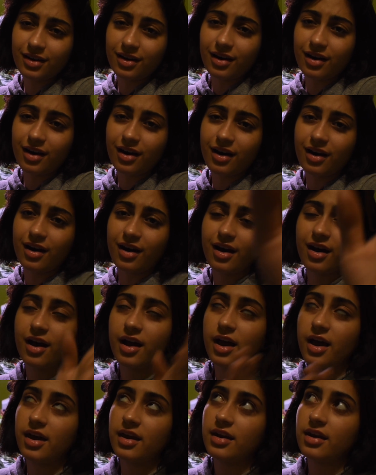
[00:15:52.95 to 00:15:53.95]

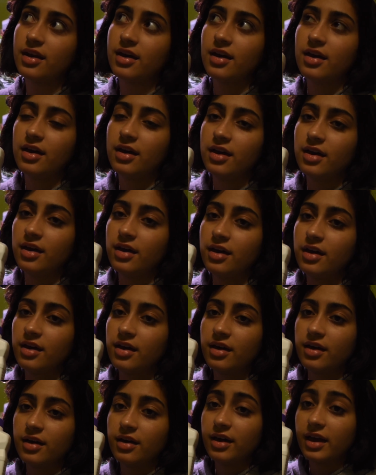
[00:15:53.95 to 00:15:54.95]
on
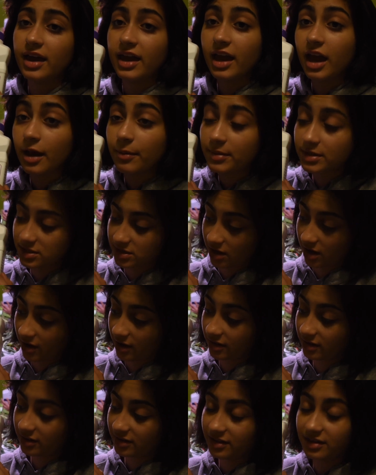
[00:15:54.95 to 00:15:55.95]

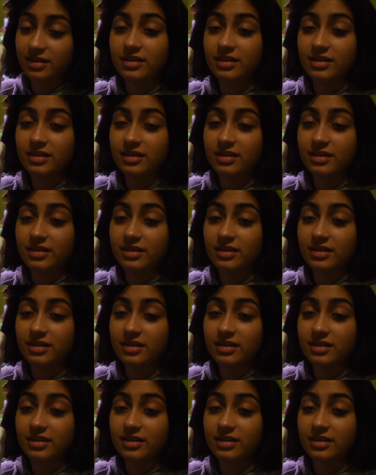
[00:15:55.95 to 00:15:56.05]
Amazon.